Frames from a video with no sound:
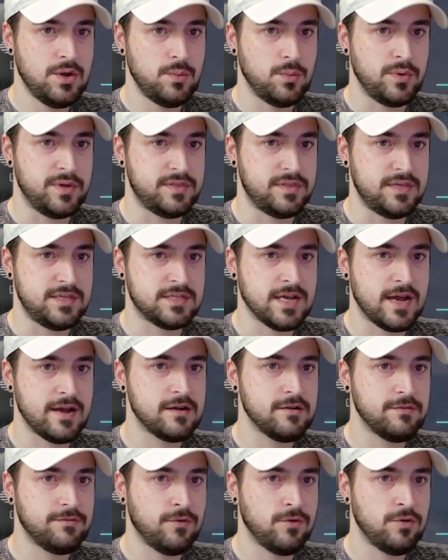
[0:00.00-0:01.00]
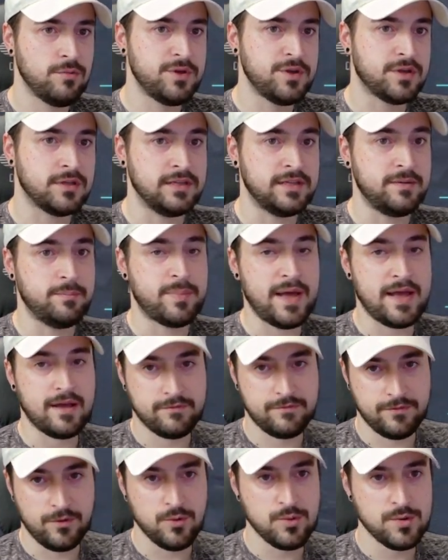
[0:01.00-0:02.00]
With the Tiger form, you can leap back
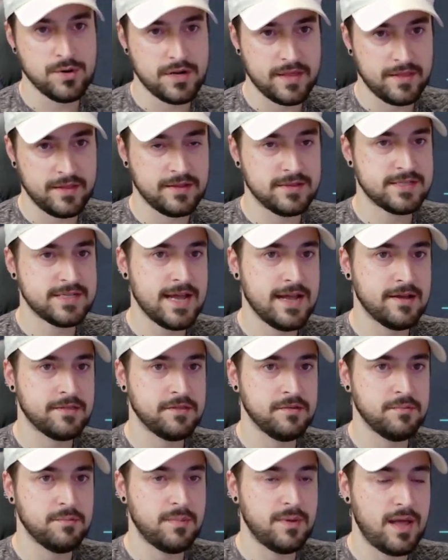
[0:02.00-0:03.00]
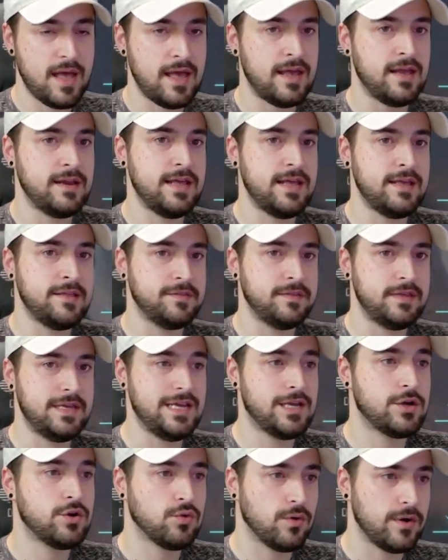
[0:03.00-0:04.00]
forward and attack them, and in the
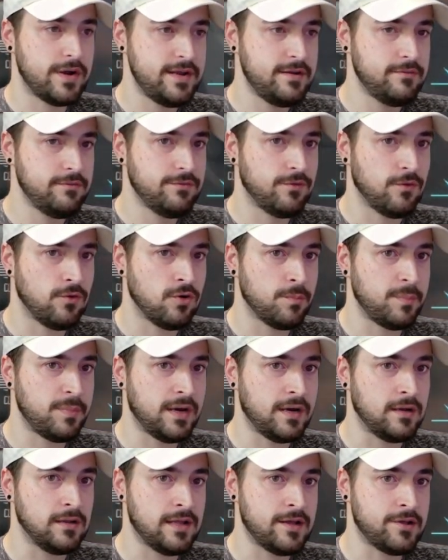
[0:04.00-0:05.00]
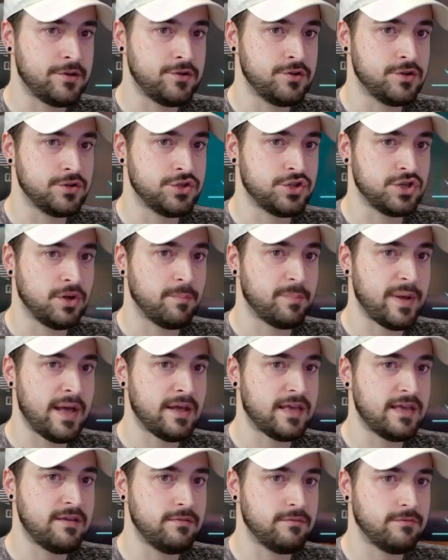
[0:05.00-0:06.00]
Crane form, it'll allow you to jump
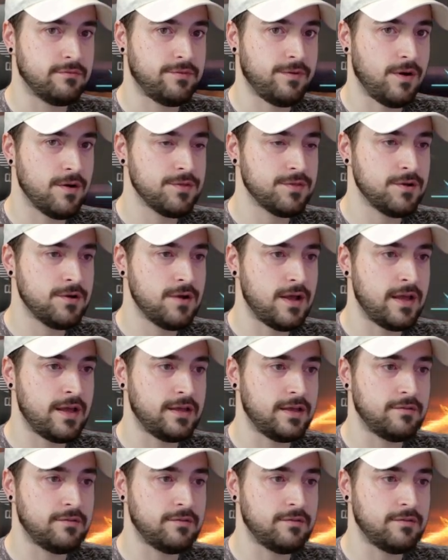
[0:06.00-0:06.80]
back even farther and give